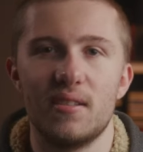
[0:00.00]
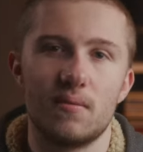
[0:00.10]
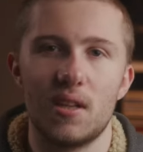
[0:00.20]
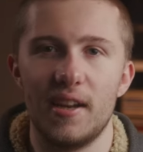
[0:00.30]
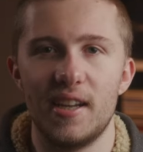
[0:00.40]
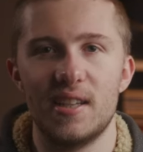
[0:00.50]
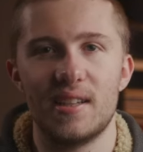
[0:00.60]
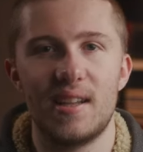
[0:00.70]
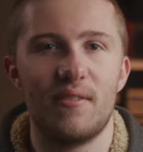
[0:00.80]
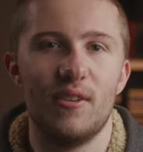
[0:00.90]
slightly
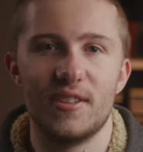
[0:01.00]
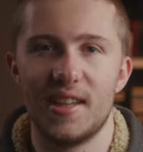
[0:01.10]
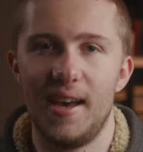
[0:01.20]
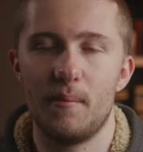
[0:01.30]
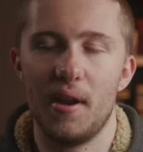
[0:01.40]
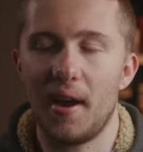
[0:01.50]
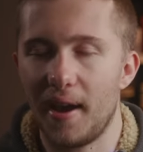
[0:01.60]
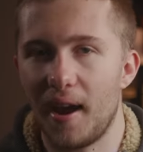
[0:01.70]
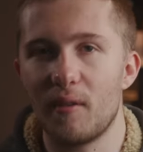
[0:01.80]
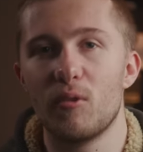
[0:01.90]
different to that, but
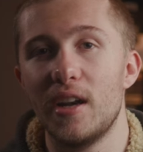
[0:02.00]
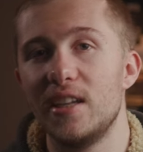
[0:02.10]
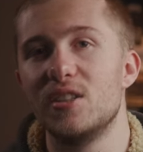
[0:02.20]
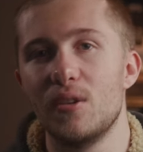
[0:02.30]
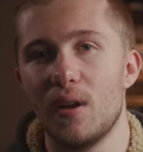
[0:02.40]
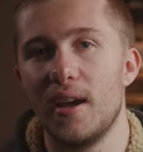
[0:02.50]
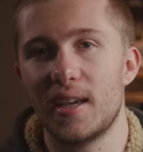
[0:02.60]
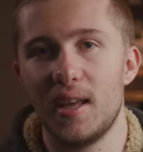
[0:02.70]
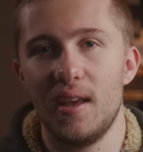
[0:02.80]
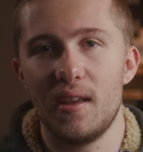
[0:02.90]
I, I really do
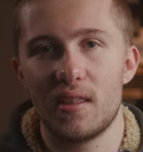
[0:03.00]
like